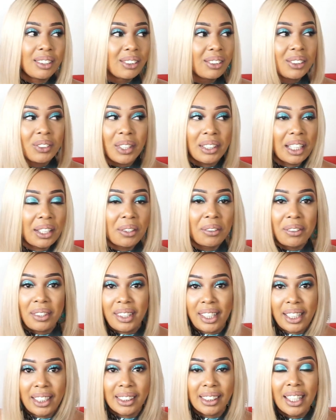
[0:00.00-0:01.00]
Those are the
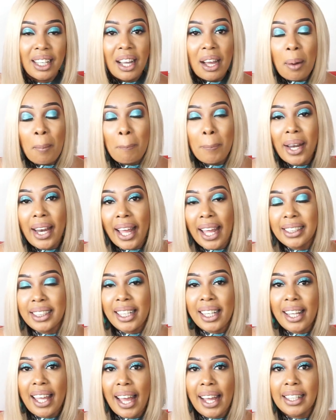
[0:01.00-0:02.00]
good days. But like I
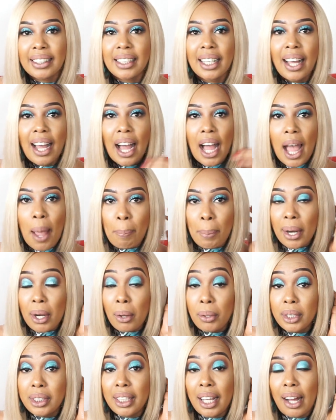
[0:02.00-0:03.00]
said, guys, I plan
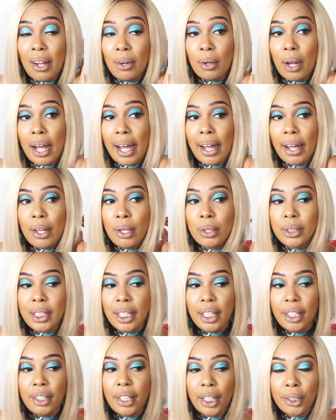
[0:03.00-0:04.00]
on
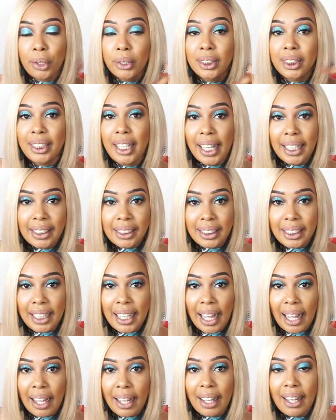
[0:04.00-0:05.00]
using injections next
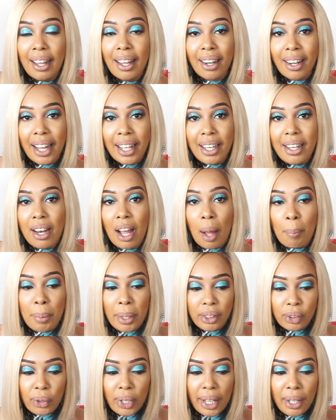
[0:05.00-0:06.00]
year. Right now I'm
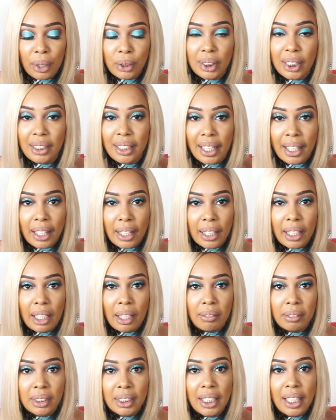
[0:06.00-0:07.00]
just gonna use the
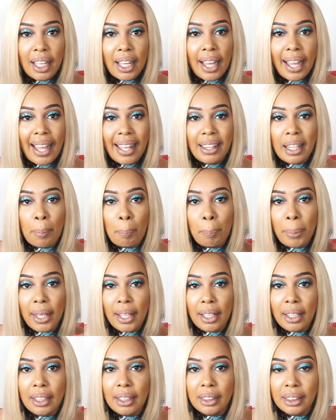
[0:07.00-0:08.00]
creams and the
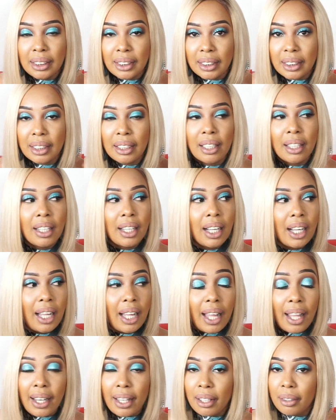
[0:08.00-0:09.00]
pills
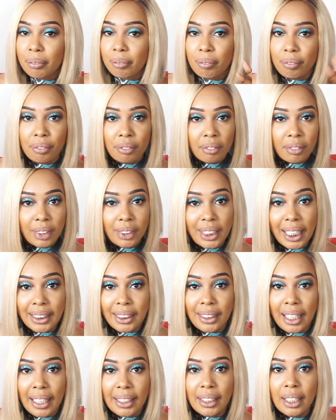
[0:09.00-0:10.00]
and
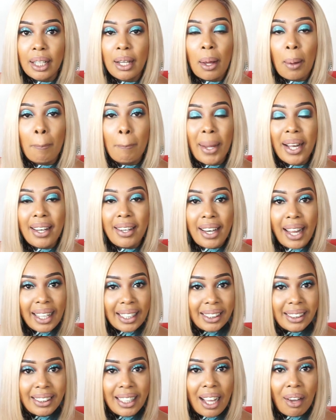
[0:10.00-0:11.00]
just that. But
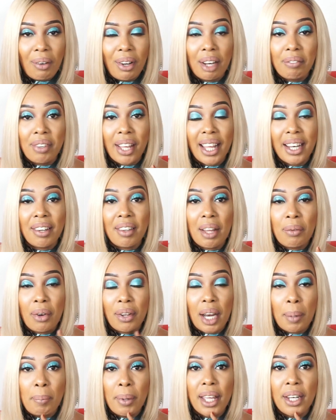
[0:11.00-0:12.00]
next year when
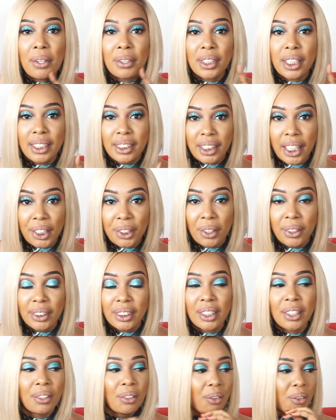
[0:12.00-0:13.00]
I begin using
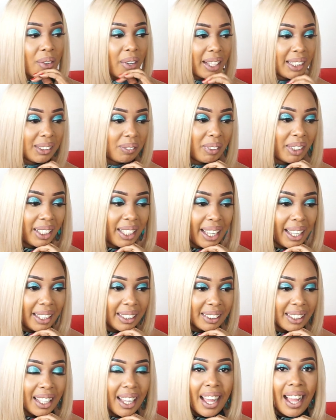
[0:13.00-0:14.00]
injections, trust me guys,